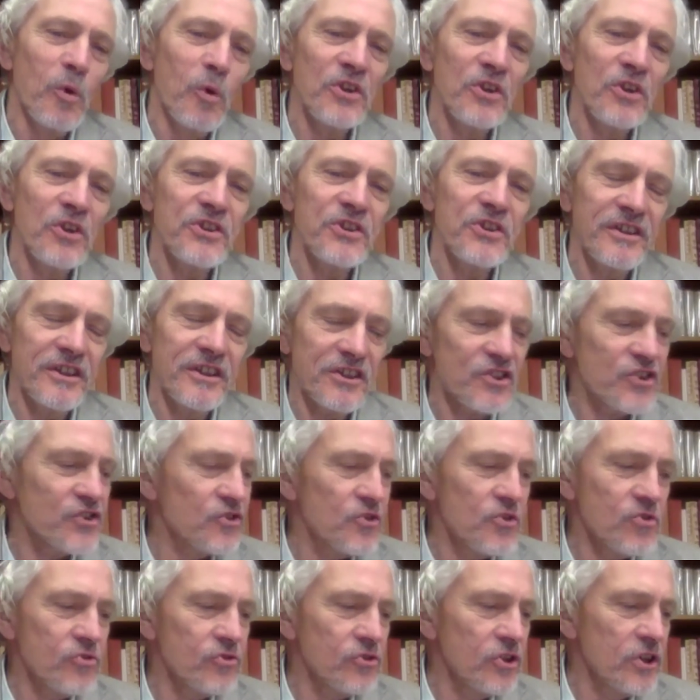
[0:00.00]
an
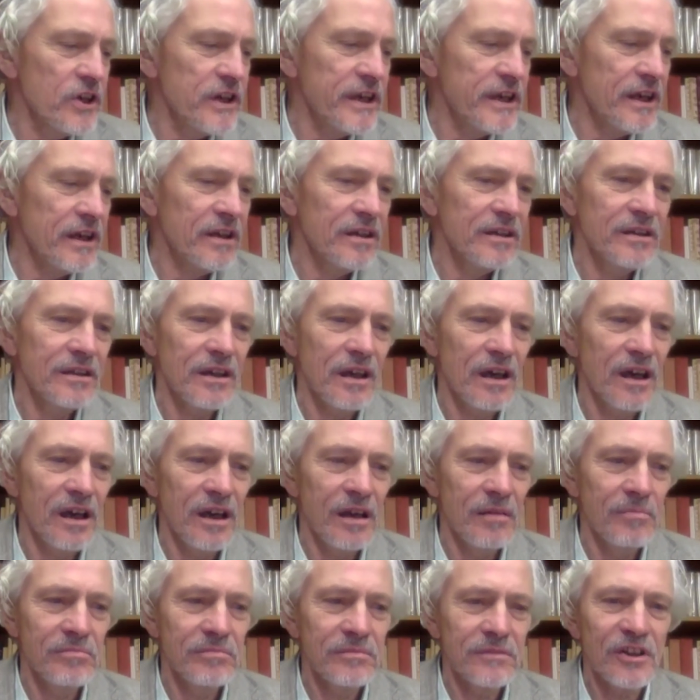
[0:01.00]
extraordinary
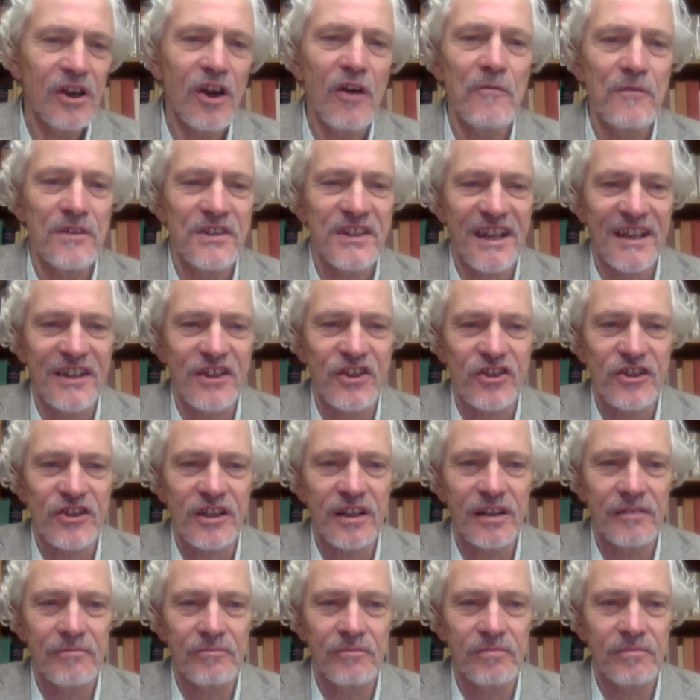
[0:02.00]
conversation.
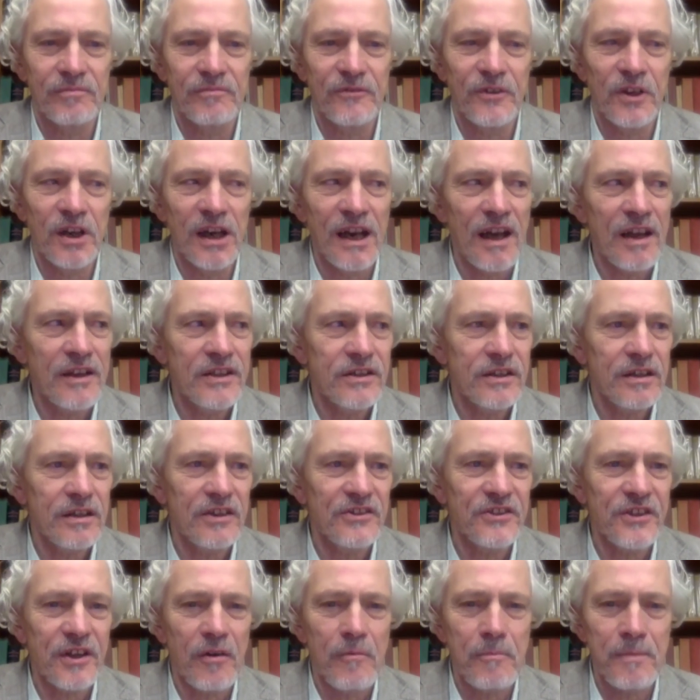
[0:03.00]
I feel like
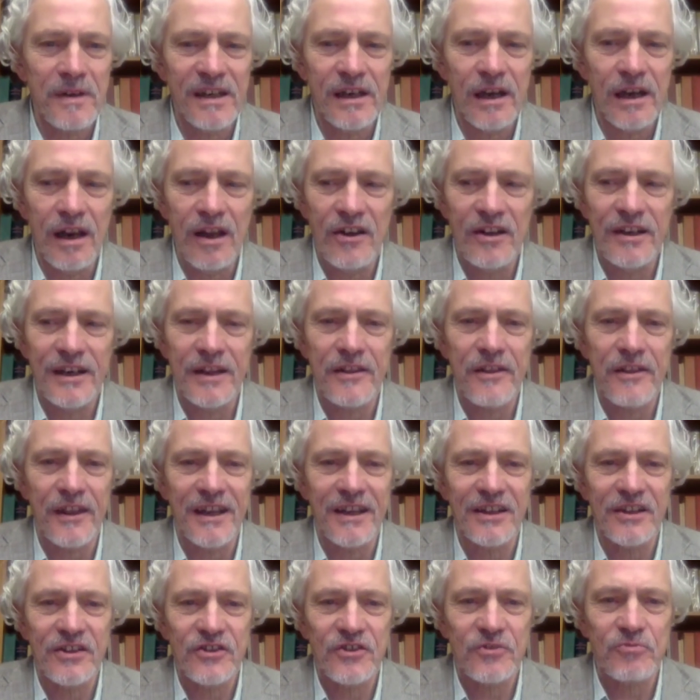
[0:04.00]
as I've been learning
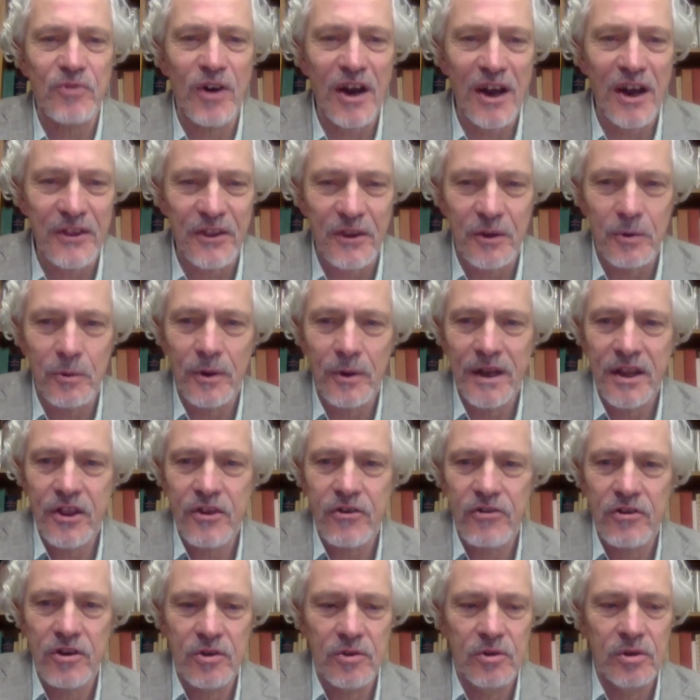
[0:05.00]
things right the way
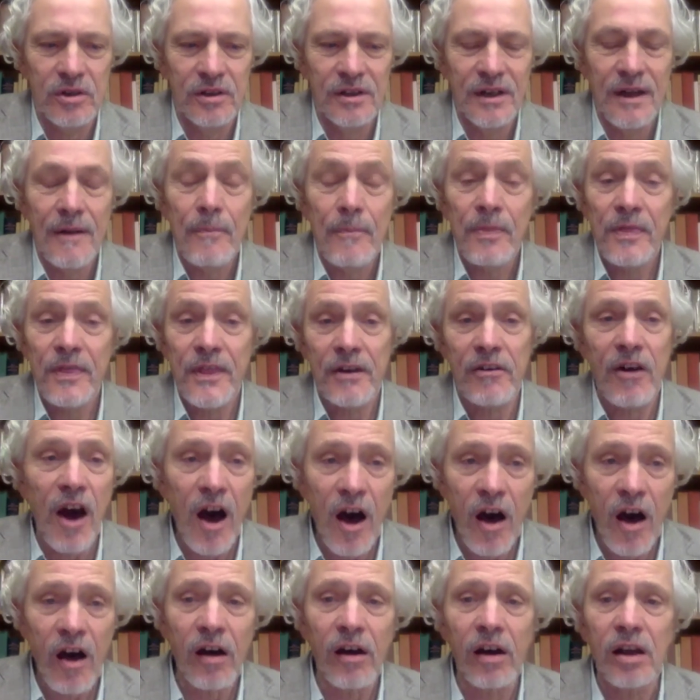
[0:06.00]
through, there
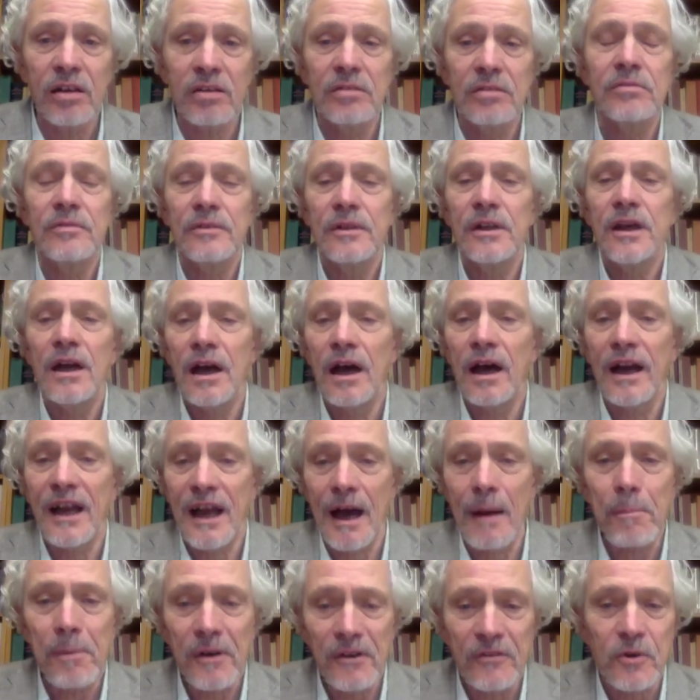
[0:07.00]
are a
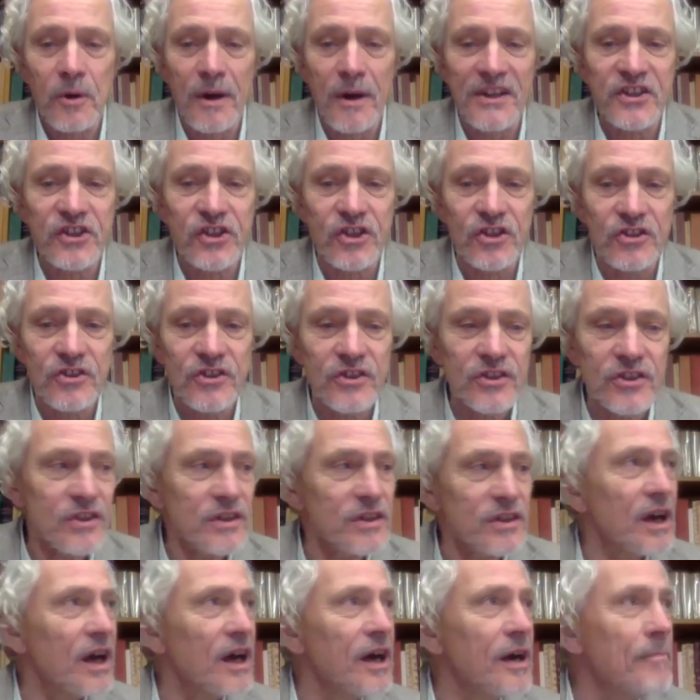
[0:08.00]
couple of questions.
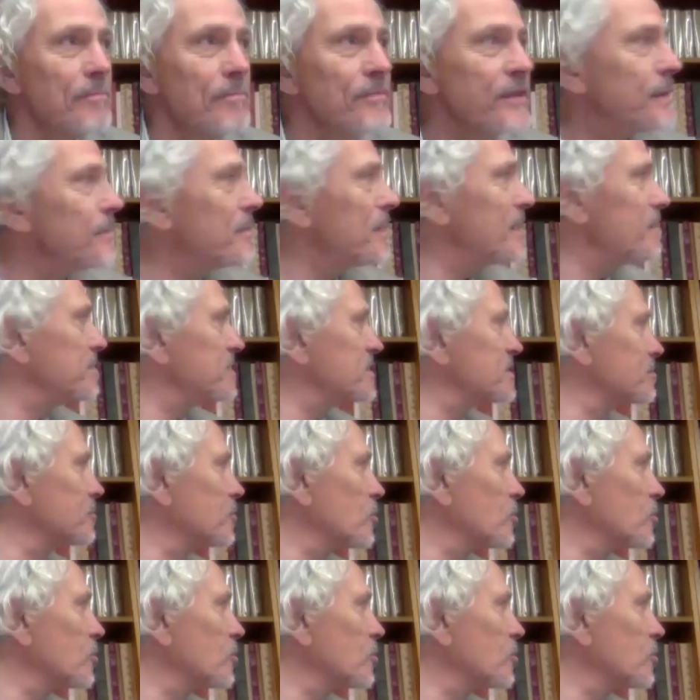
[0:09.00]
There may be some